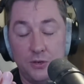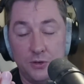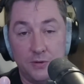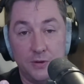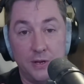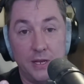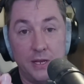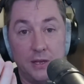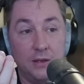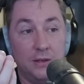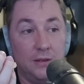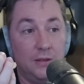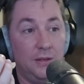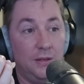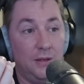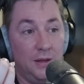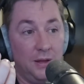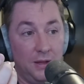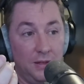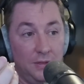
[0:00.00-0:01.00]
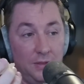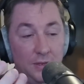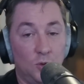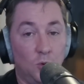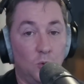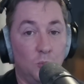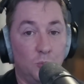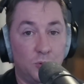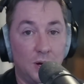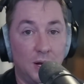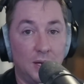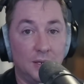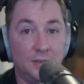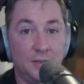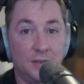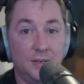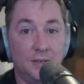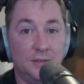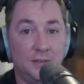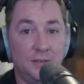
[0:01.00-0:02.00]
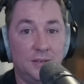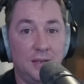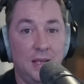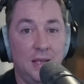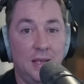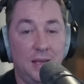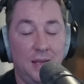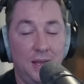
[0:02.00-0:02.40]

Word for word: during this whole process.